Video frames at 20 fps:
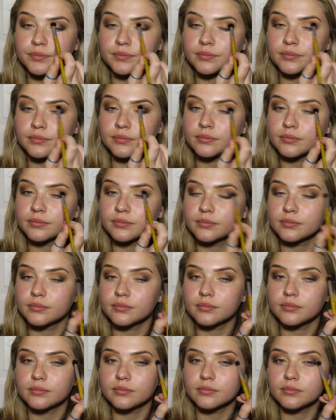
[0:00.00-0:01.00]

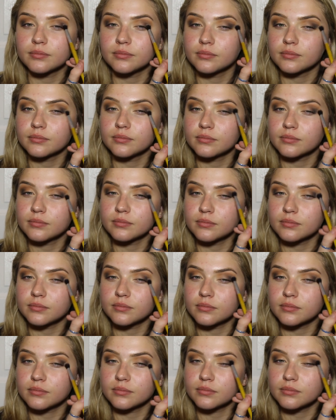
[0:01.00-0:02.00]

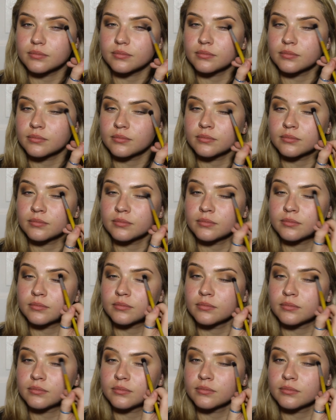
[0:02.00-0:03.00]

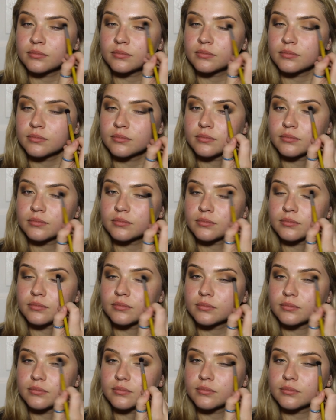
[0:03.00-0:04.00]

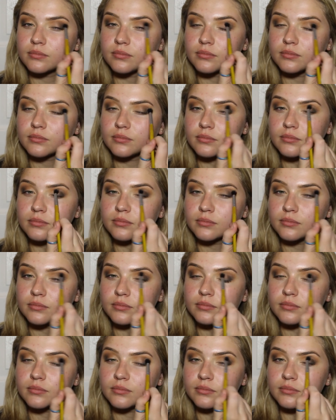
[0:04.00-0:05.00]

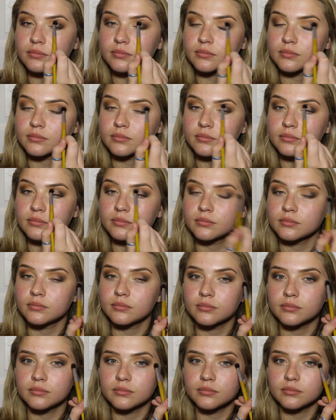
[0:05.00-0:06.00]

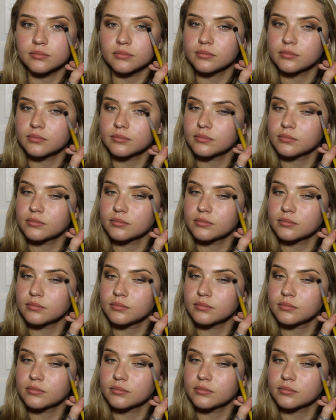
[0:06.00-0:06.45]
[no speech]